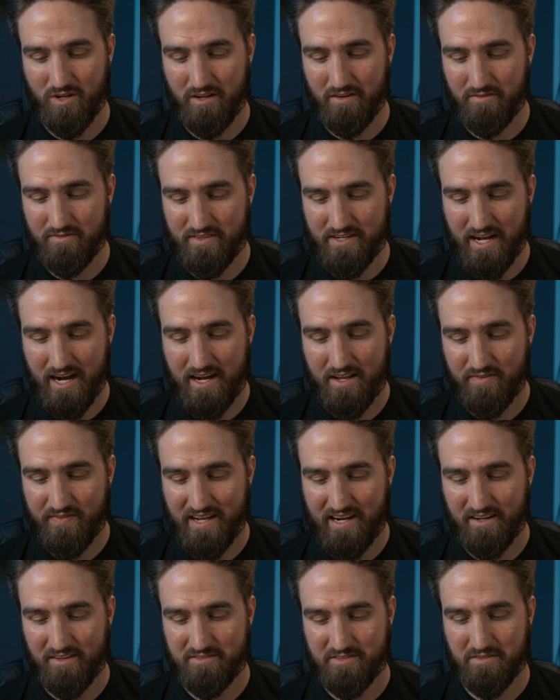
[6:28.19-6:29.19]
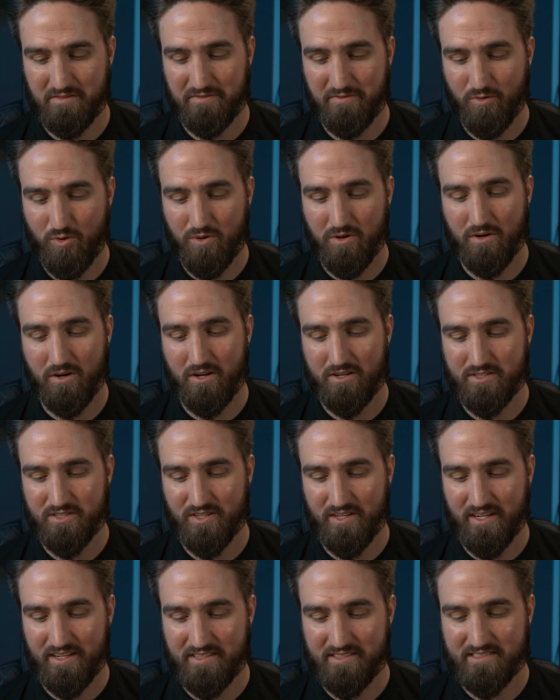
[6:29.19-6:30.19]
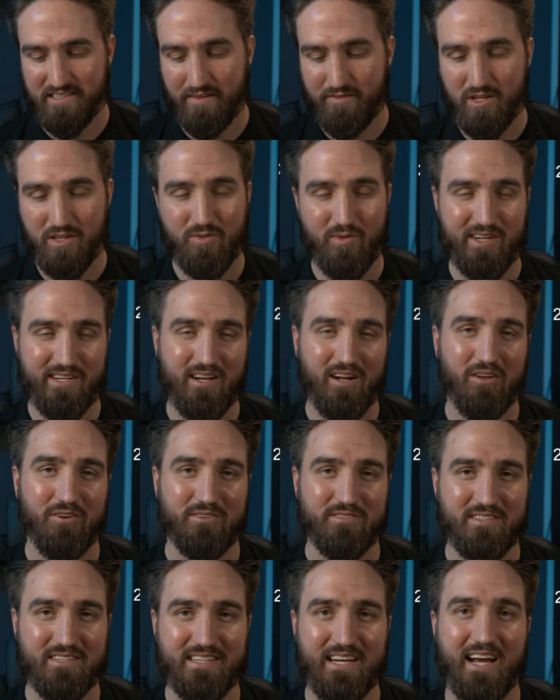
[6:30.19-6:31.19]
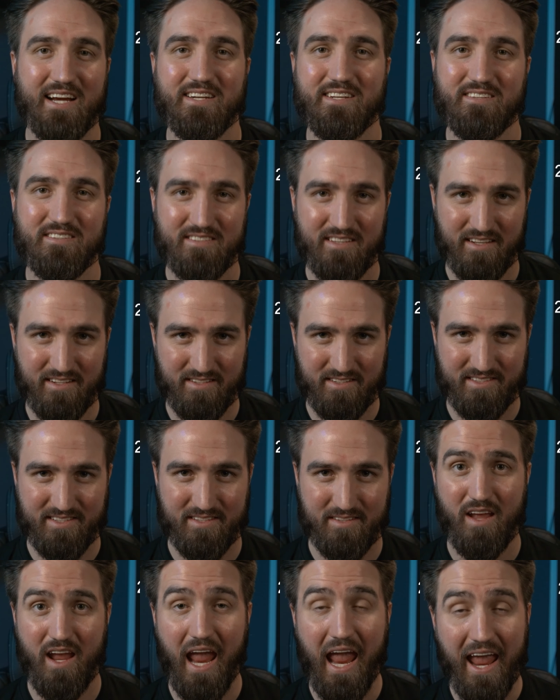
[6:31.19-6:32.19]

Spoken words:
of $9,473.90.